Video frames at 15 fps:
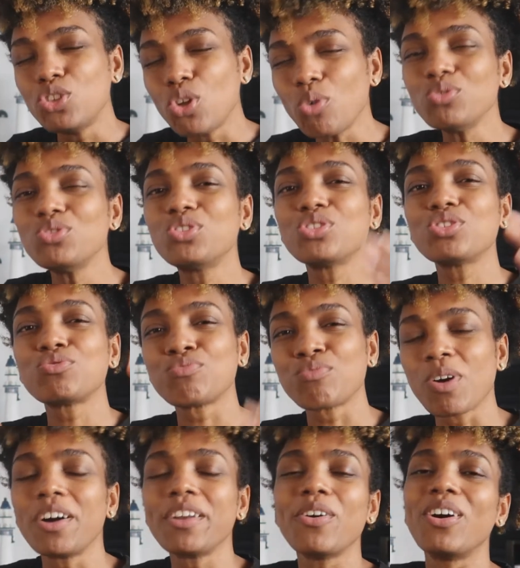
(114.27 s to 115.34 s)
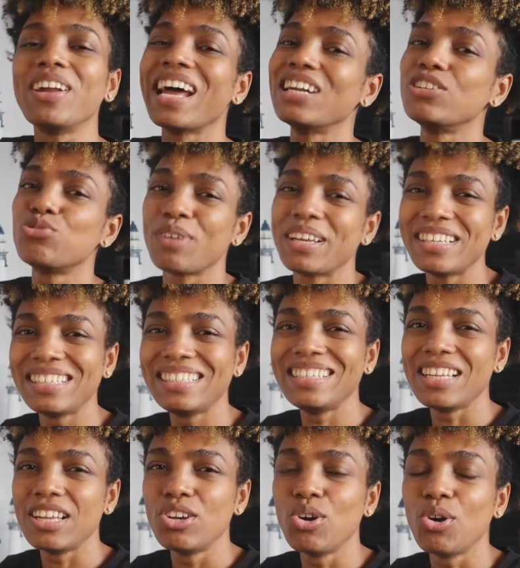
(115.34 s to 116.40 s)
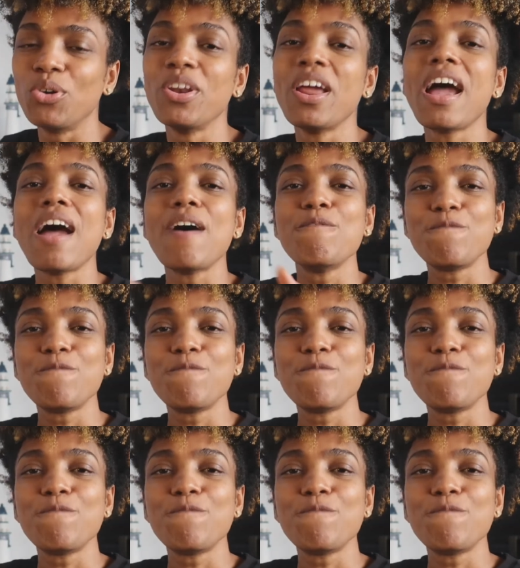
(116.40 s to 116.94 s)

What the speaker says: don't just run on adrenaline alone.